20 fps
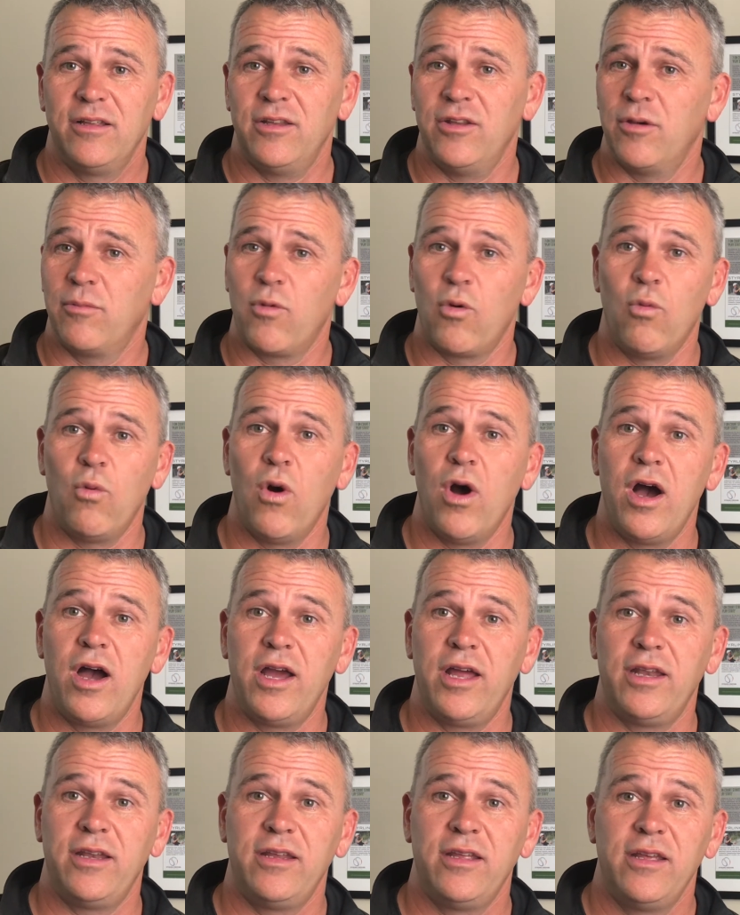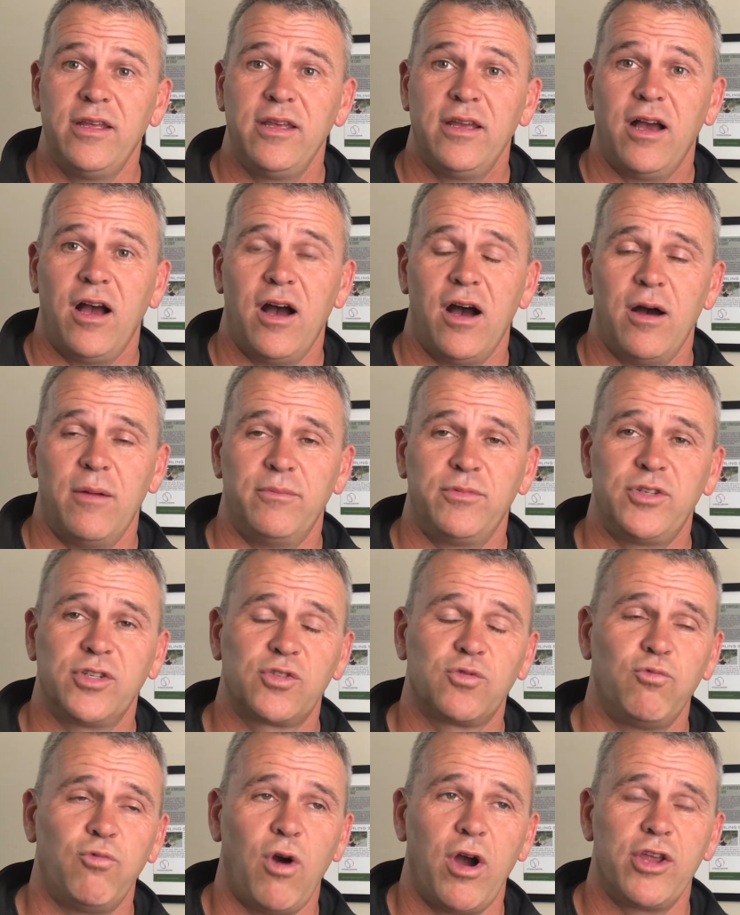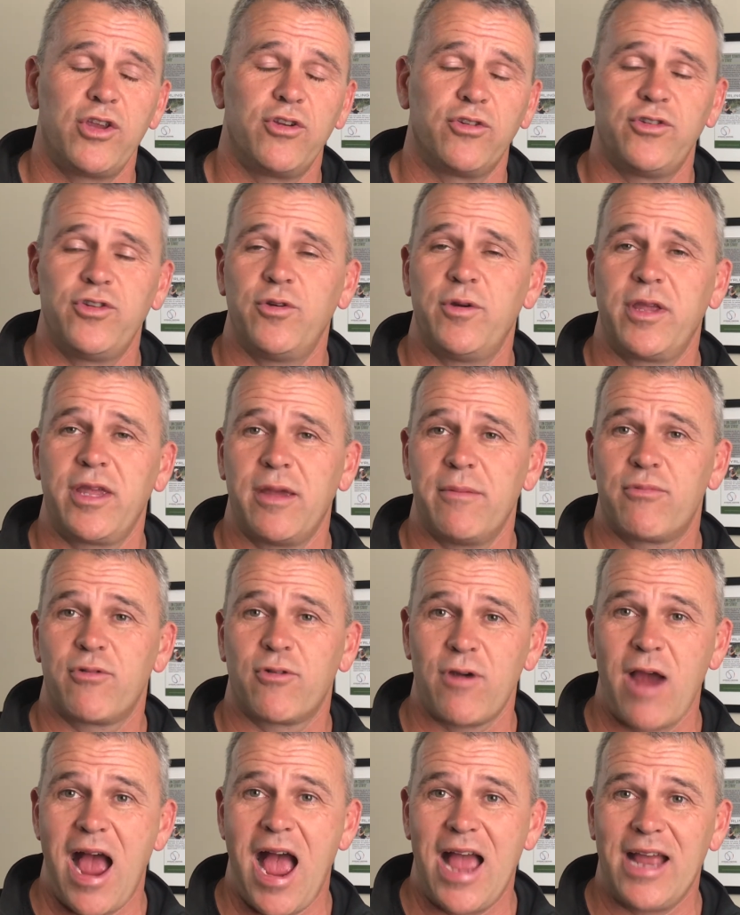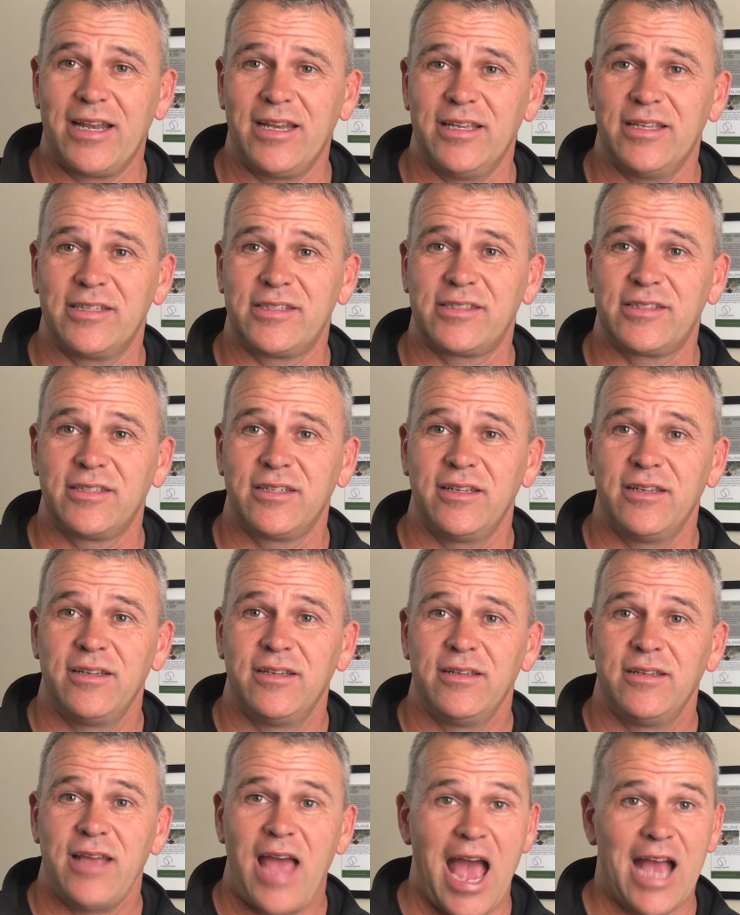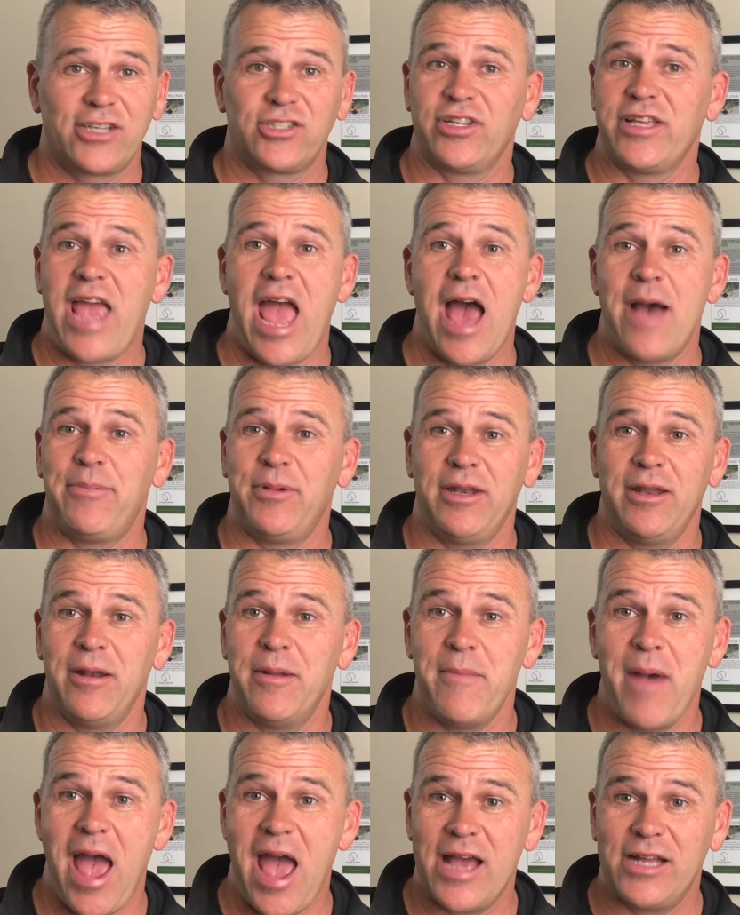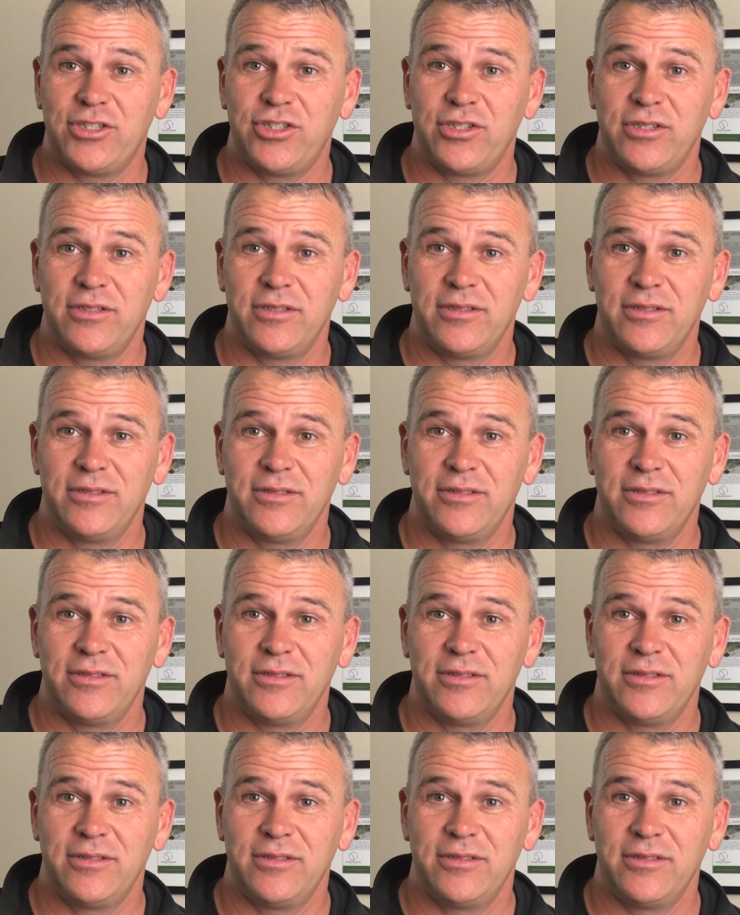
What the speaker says: Number 1, does what you're doing in practice actually happen in a match?